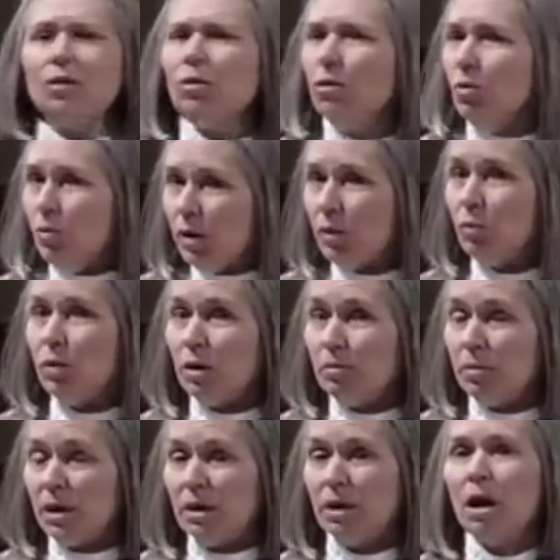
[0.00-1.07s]
who we will
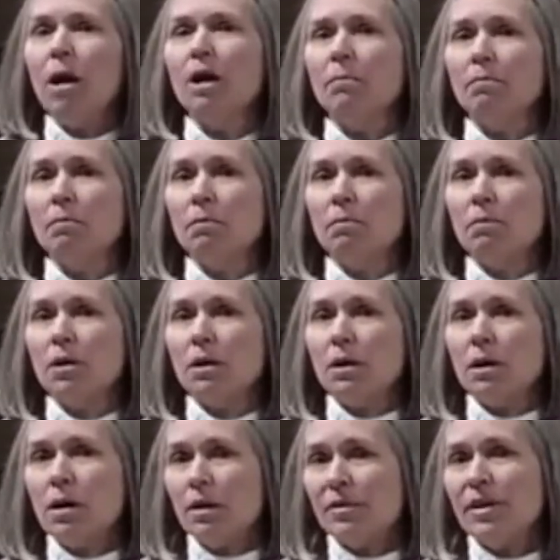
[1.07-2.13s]
become
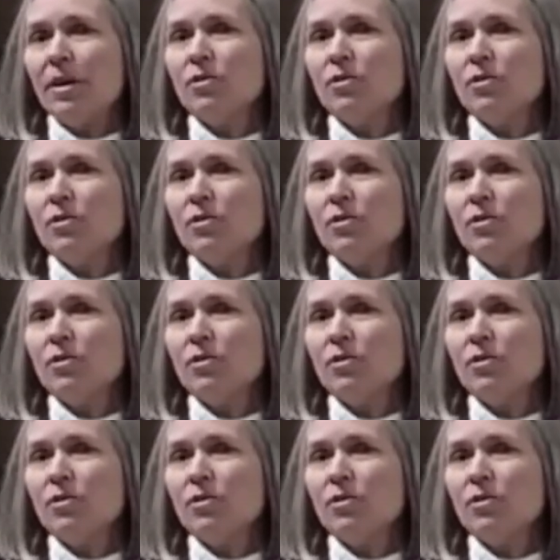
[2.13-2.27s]
on the other